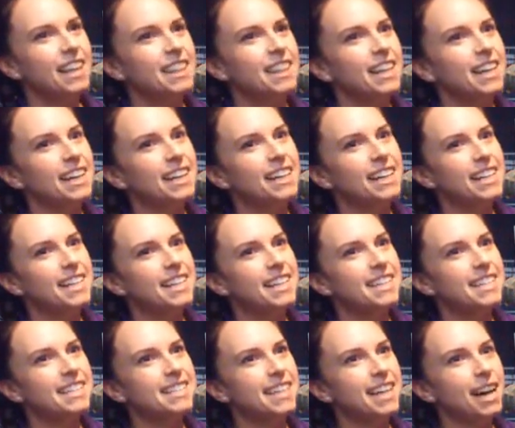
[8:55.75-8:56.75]
There
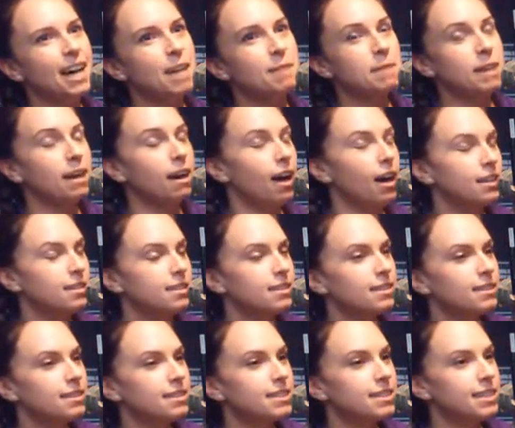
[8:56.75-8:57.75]
is a
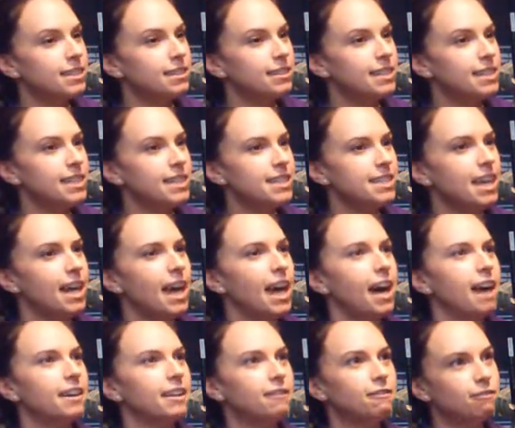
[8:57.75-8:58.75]
concert series
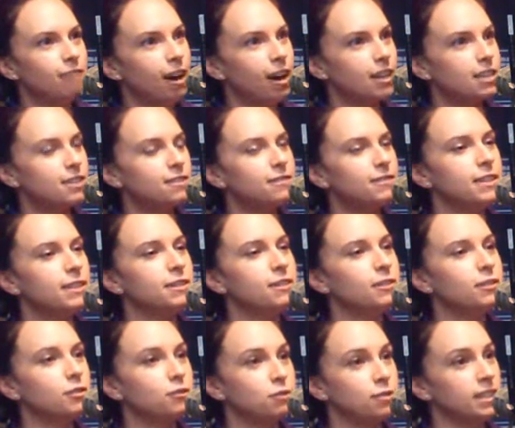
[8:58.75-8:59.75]
out at
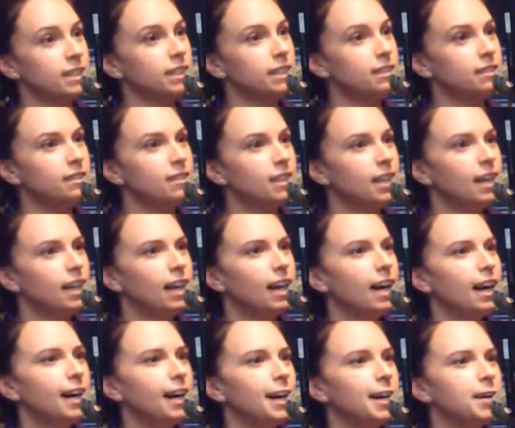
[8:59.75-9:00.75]
Foxfield Grill
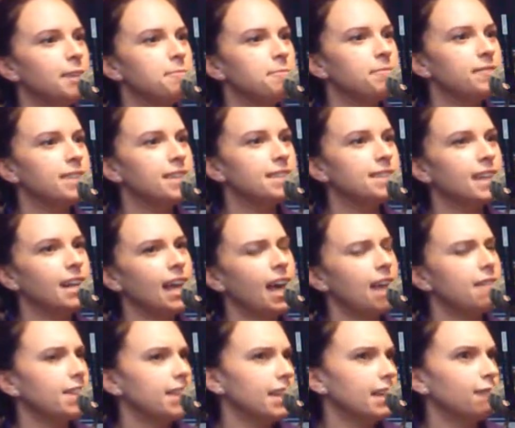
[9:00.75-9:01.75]
that's going to
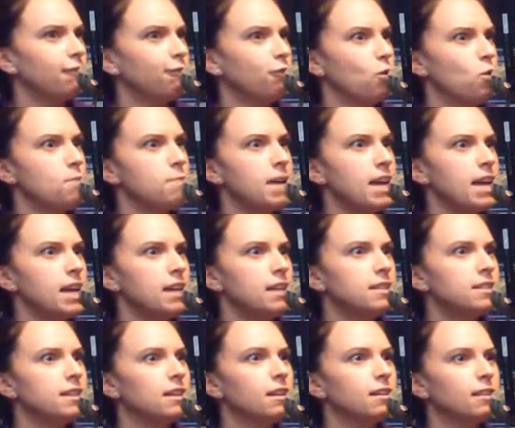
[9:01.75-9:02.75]
have, I think, 4
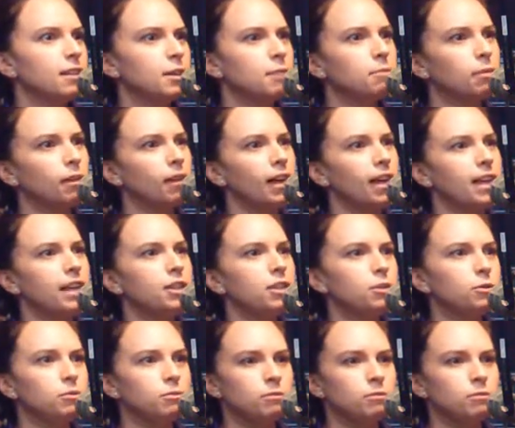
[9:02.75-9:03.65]
bands, and they're playing.